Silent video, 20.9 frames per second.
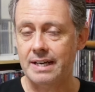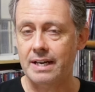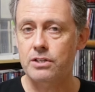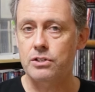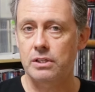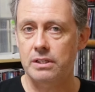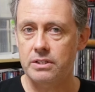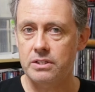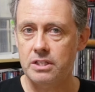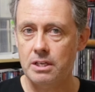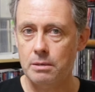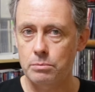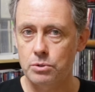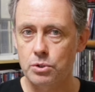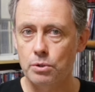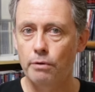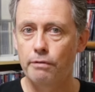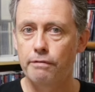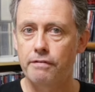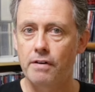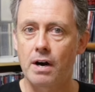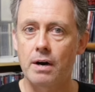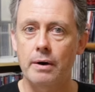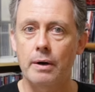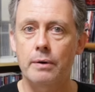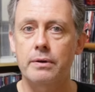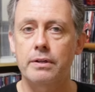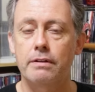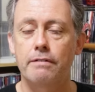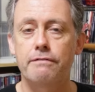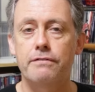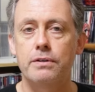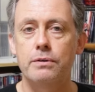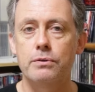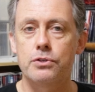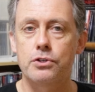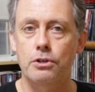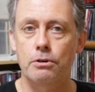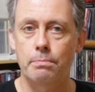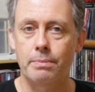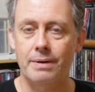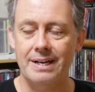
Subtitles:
actually seems so far out in the future,